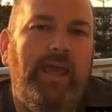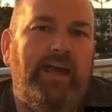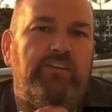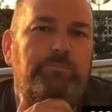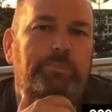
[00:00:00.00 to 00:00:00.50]

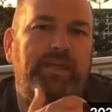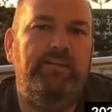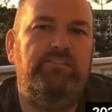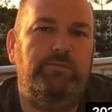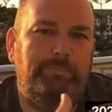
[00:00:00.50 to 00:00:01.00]
has
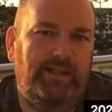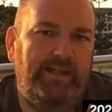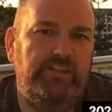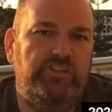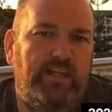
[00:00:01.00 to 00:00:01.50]
been
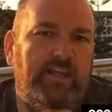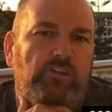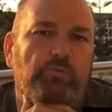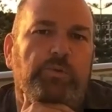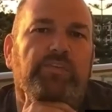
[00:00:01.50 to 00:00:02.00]
supply
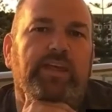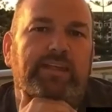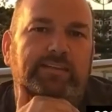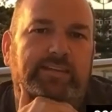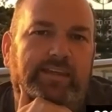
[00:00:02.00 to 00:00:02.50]
chains
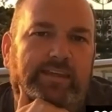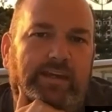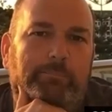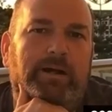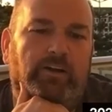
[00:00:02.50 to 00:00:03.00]
within the
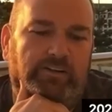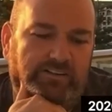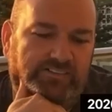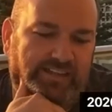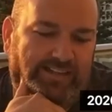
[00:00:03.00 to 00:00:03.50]
apparel
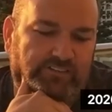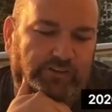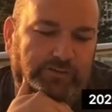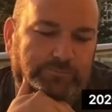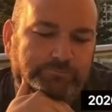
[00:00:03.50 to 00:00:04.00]

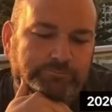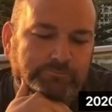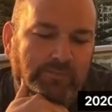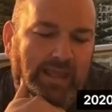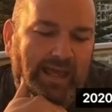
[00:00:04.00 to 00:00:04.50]
sector,
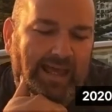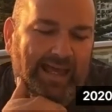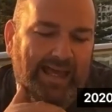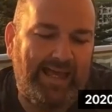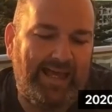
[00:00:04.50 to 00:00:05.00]

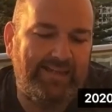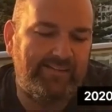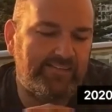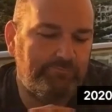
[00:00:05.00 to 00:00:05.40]
and